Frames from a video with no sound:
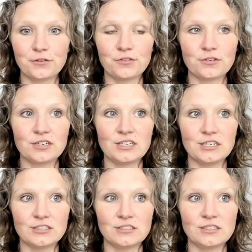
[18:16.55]
thirty
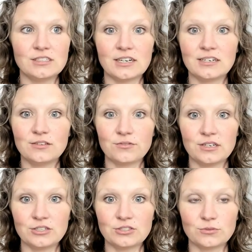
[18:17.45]
years and he's ninety-three
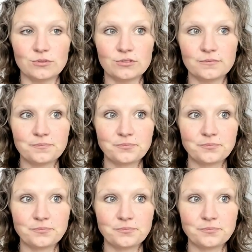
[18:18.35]
years old.